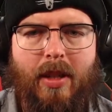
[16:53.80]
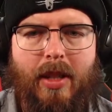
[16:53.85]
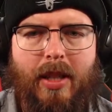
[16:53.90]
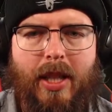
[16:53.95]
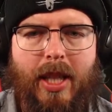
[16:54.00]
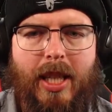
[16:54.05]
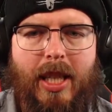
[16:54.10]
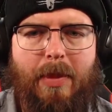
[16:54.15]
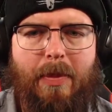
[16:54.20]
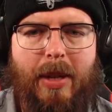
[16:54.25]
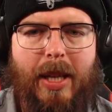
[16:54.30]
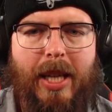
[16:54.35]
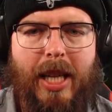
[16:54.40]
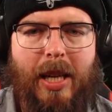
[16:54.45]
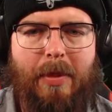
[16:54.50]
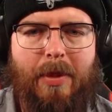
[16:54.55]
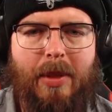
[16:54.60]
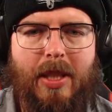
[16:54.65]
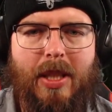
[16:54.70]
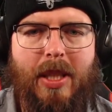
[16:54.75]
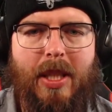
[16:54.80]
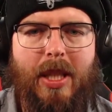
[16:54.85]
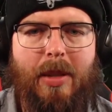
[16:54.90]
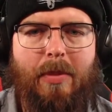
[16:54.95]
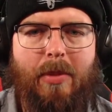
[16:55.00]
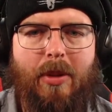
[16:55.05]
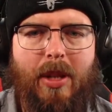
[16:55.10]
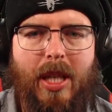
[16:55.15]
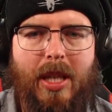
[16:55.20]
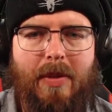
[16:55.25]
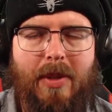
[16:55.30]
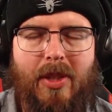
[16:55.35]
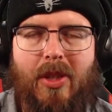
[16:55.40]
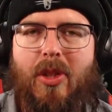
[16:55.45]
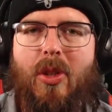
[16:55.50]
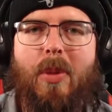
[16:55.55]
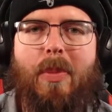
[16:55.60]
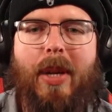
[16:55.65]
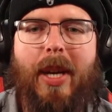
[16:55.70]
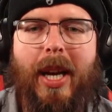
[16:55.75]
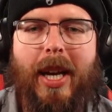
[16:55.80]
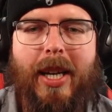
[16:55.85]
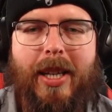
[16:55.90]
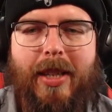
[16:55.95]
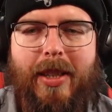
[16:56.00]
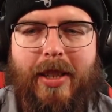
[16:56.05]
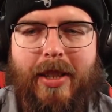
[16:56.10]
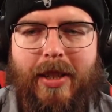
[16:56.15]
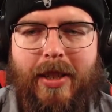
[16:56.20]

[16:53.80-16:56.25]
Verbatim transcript: Nothing bad happens in Limgrave at Stormgate.